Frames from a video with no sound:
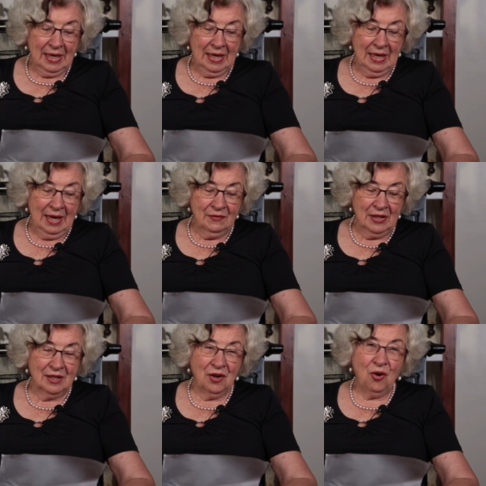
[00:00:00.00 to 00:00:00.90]

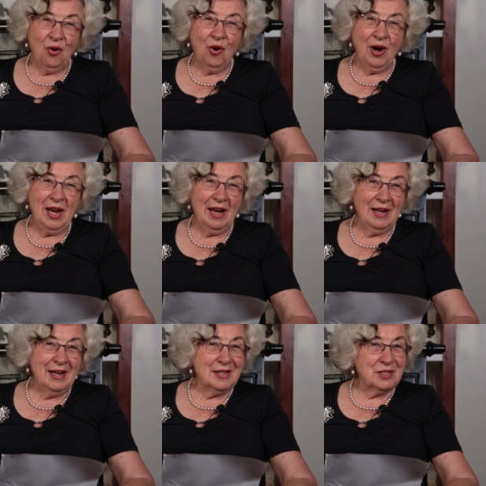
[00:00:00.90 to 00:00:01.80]
11. Oil
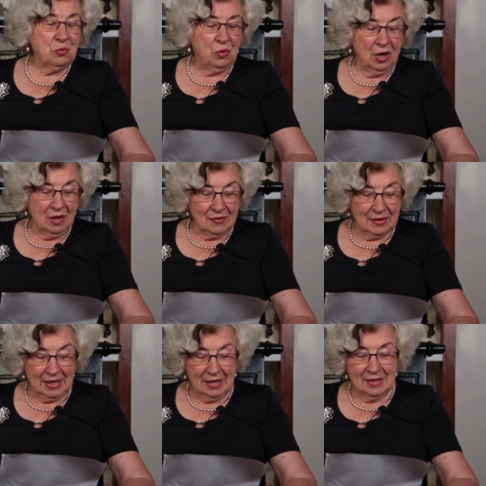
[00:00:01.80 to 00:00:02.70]
is
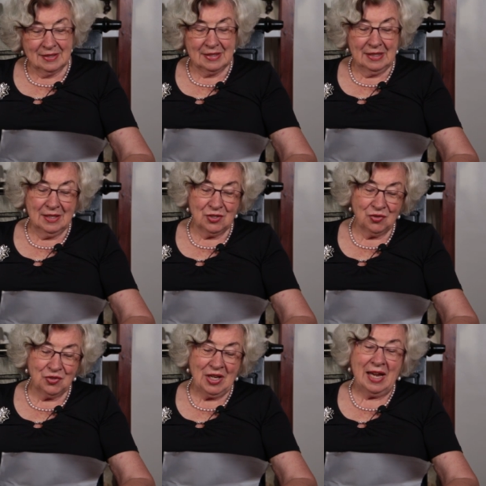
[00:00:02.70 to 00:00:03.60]
worthless in a
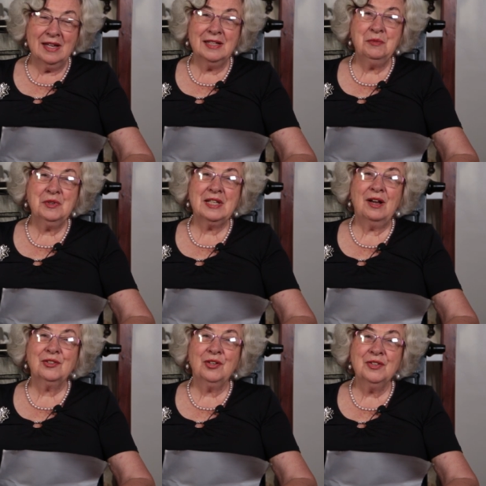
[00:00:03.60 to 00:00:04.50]
society
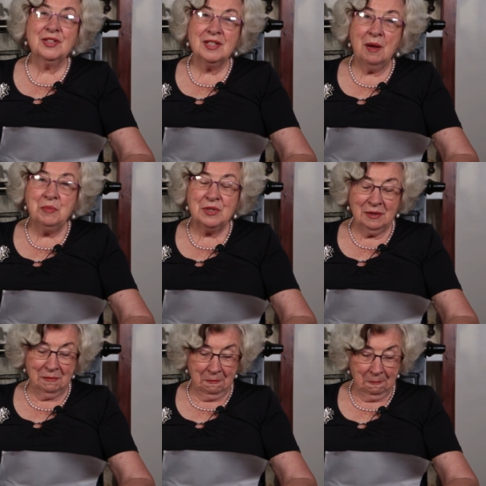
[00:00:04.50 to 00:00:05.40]
without
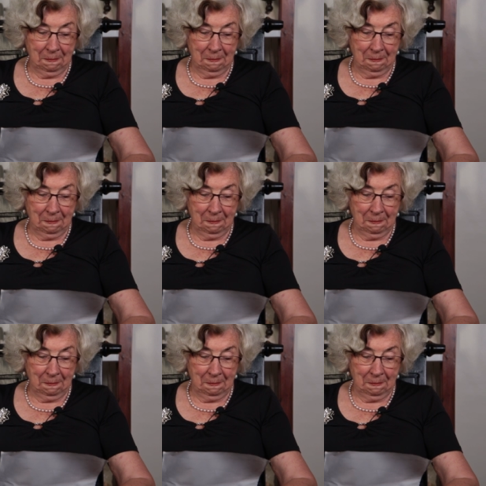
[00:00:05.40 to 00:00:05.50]
consumption.